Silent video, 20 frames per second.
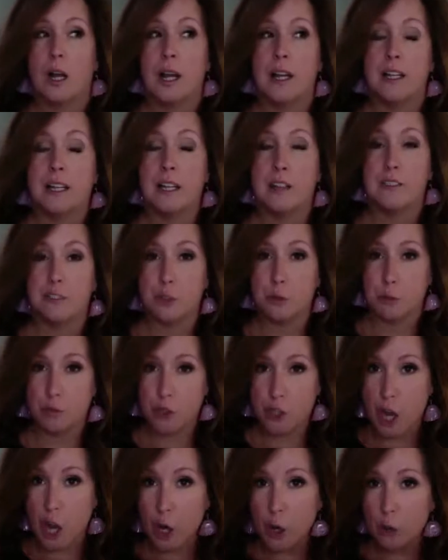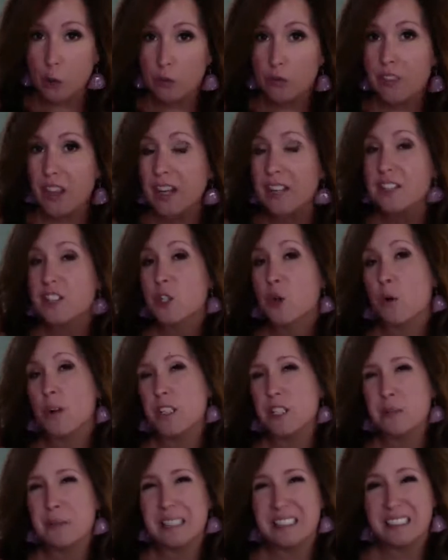And if you don't, then it's
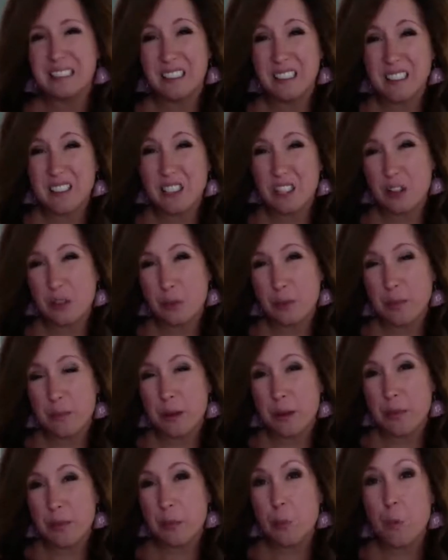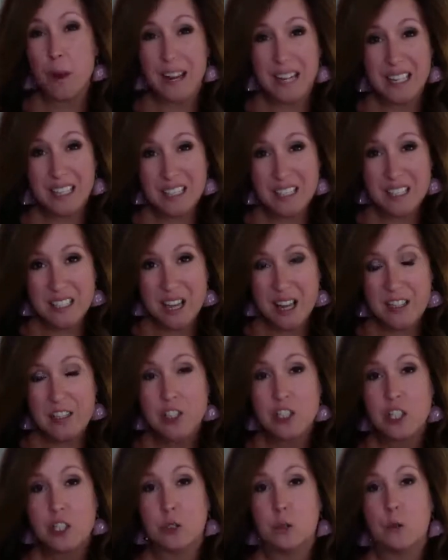going to be at least a 3-month wait
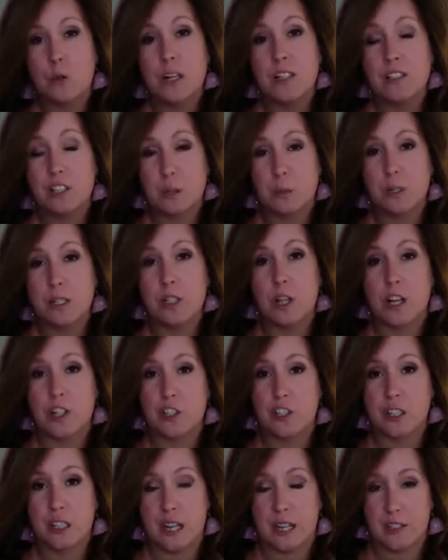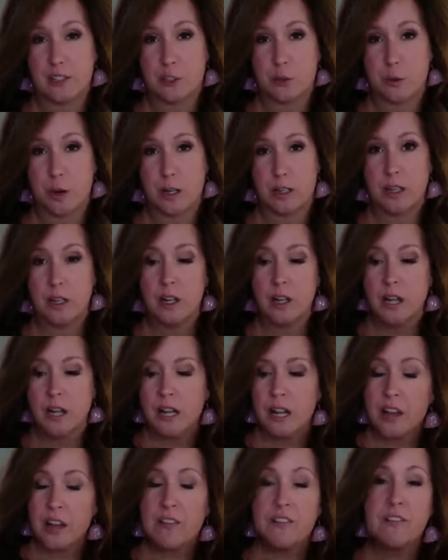until we launch the next one.
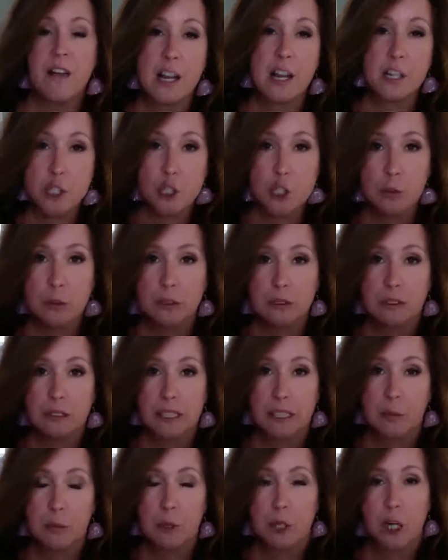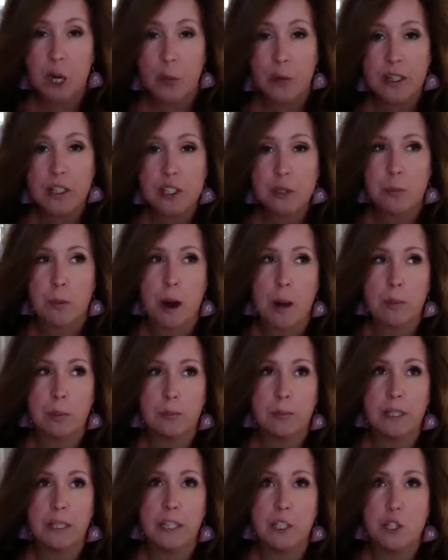Eventually, we're going to
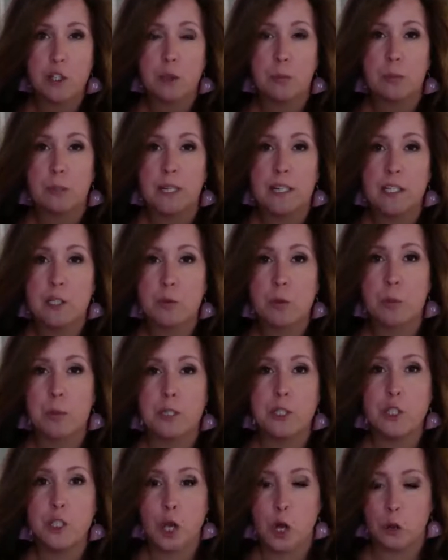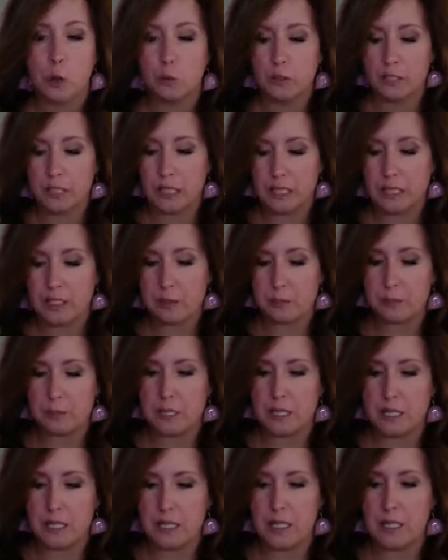probably get to a place where we don't need to
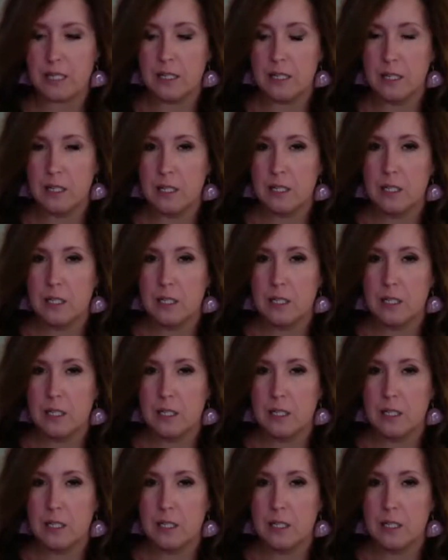be